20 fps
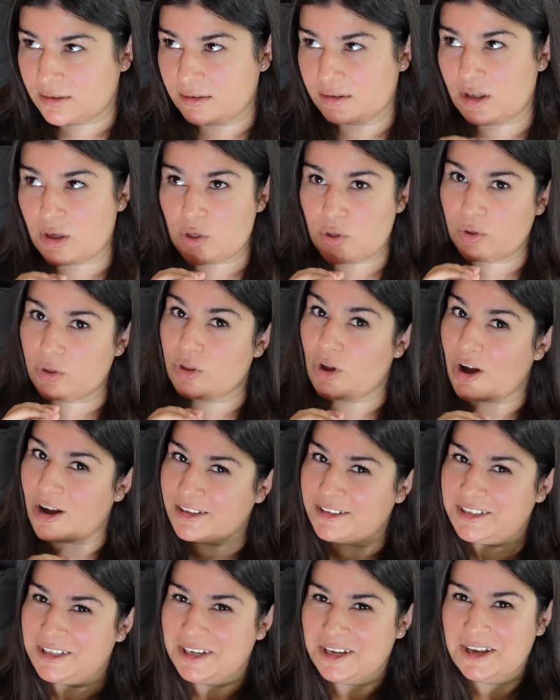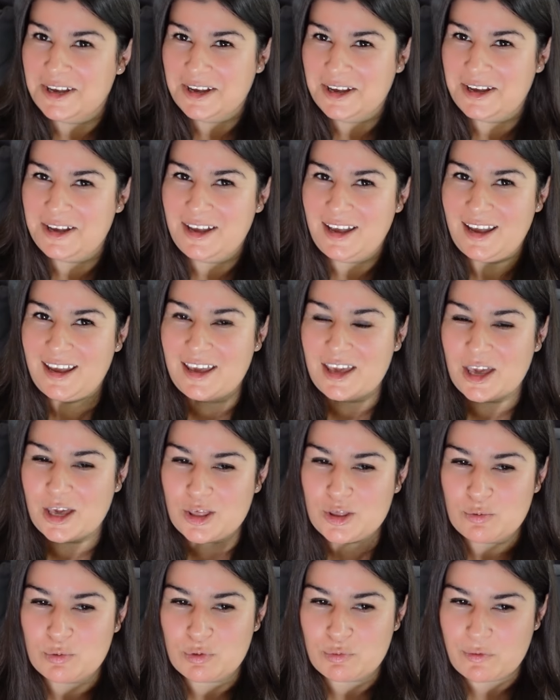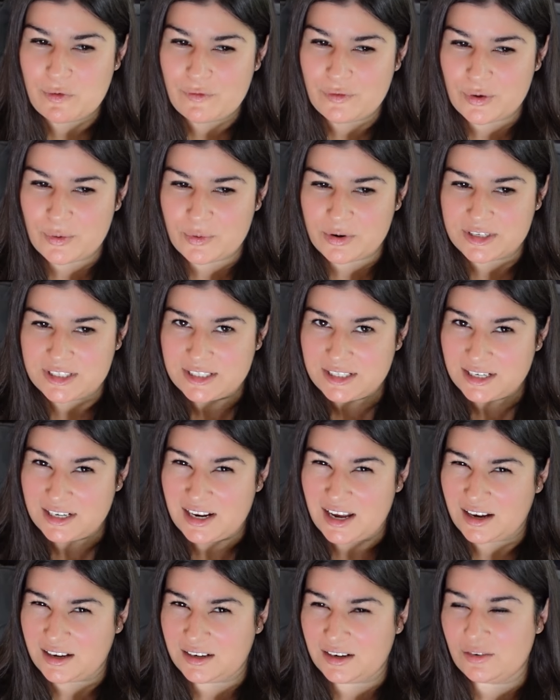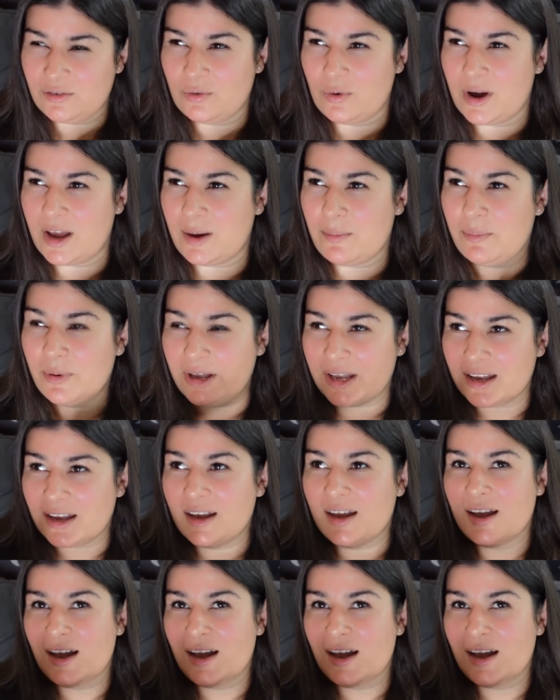They should not engage with reviewers in a negative way. But